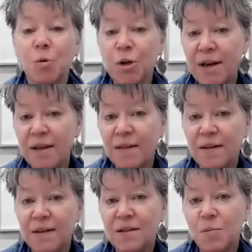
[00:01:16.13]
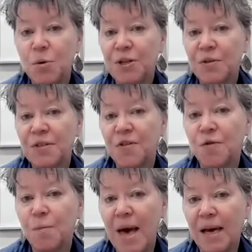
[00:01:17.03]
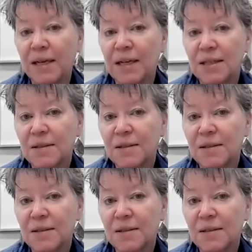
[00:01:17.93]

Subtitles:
breath to bring yourself back.